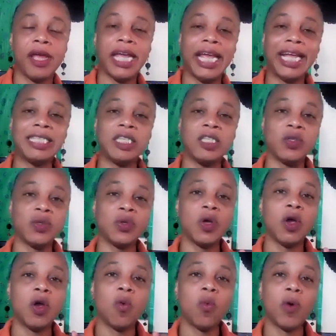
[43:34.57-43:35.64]
into
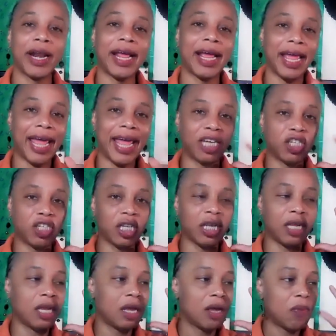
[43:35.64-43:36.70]
what I actually